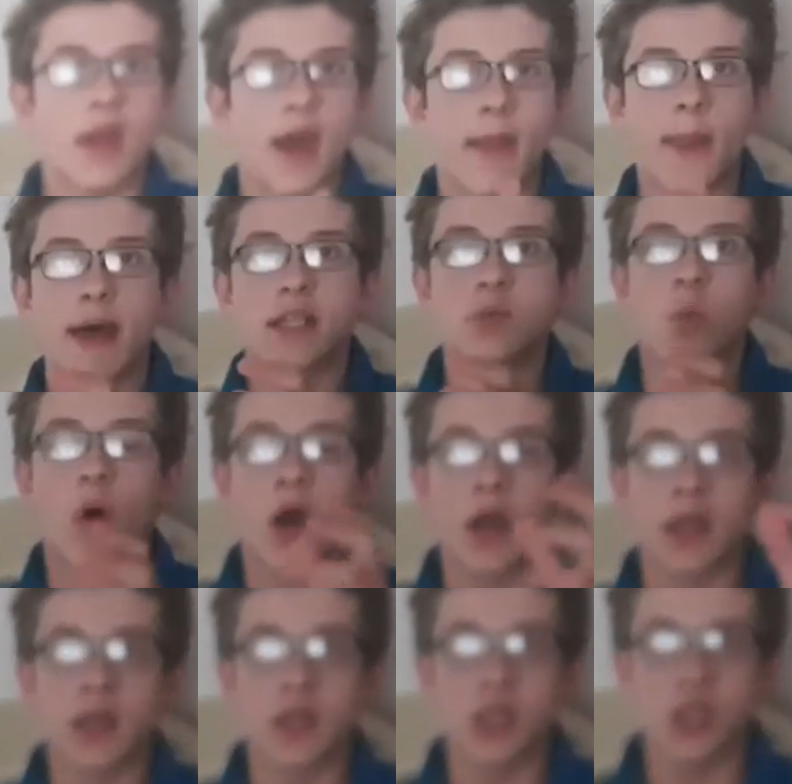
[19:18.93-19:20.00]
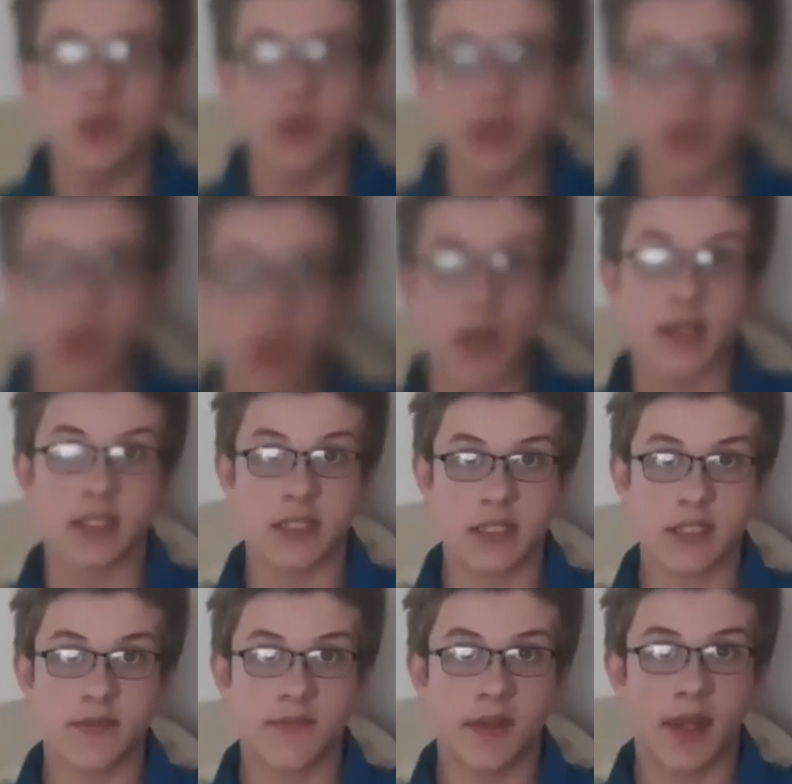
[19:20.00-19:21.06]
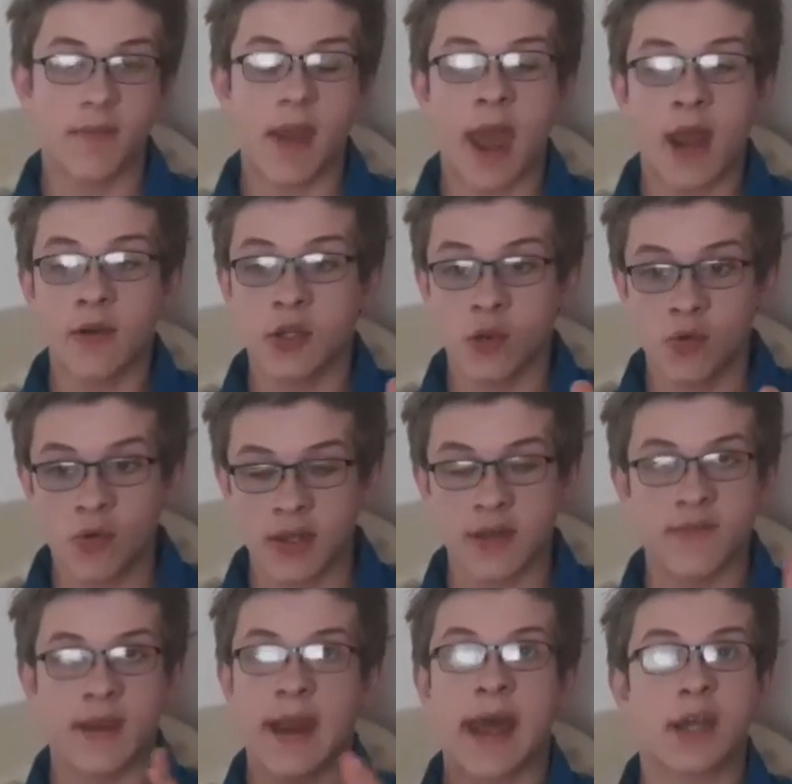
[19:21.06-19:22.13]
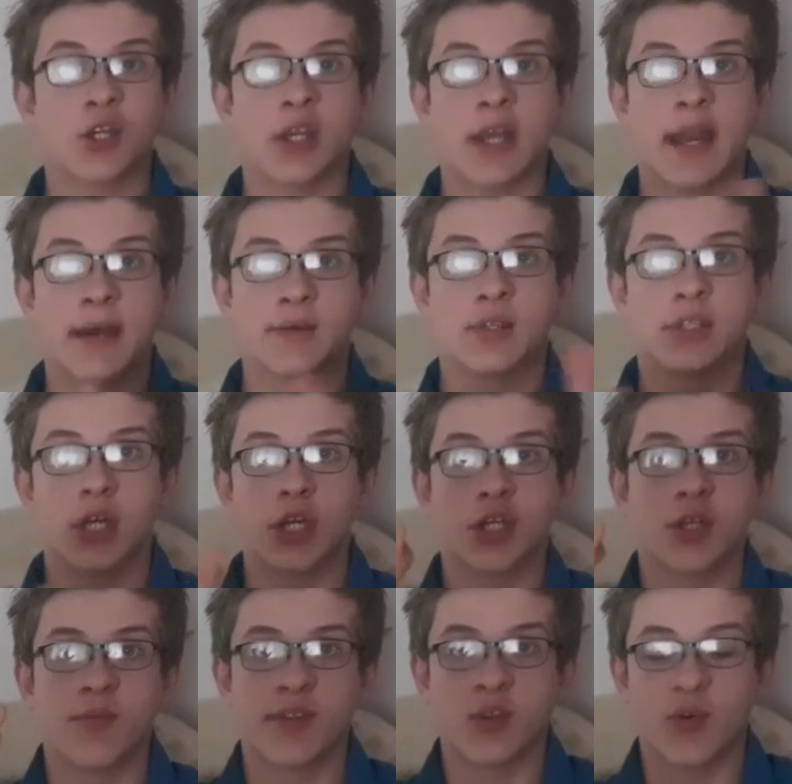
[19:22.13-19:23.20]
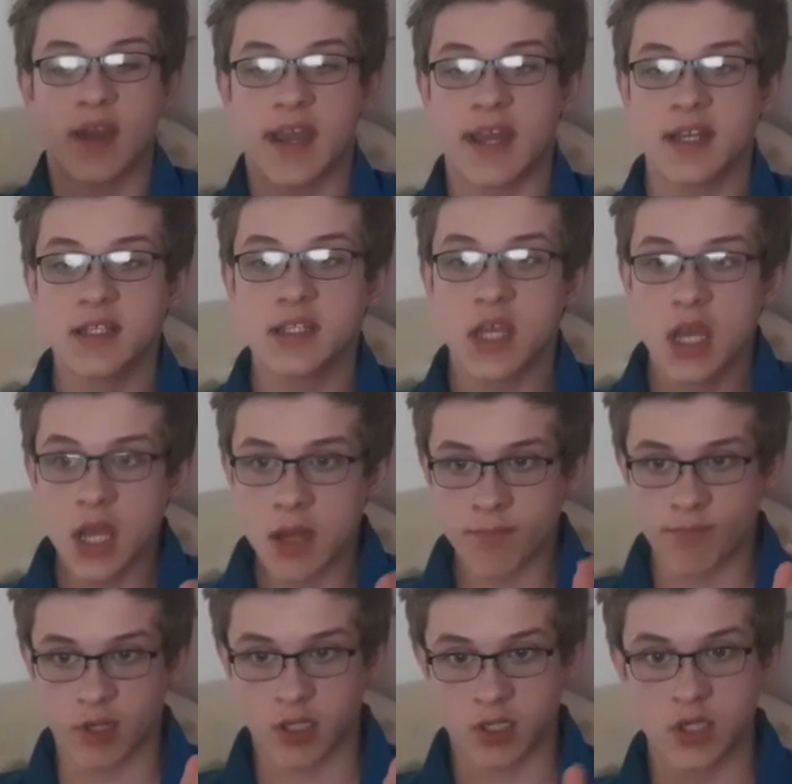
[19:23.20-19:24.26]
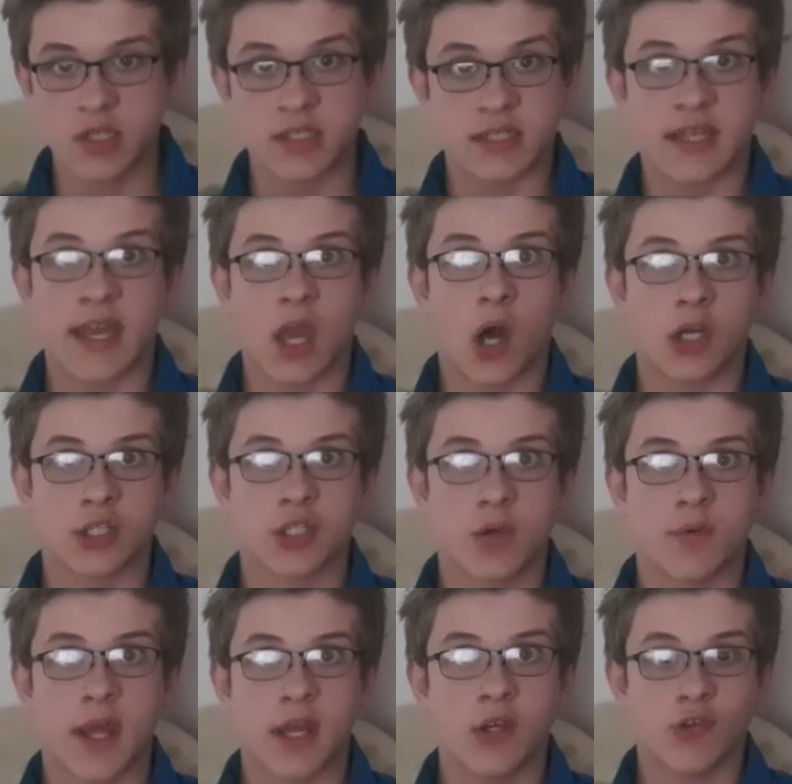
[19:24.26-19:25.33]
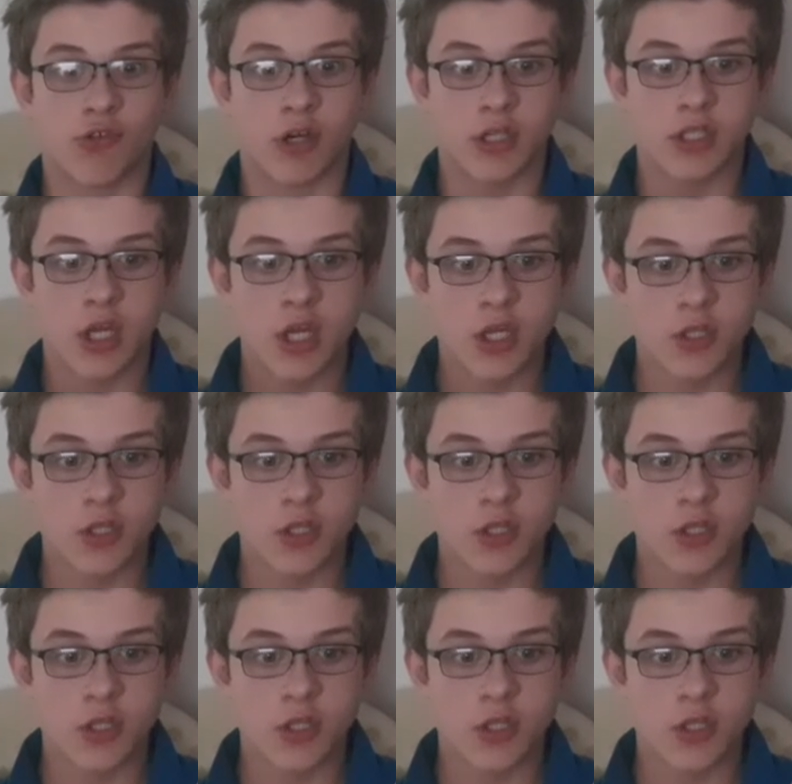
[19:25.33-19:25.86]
And that's why you need a license for them, and you're not even actually allowed to touch them with your hands, because they are so dangerous.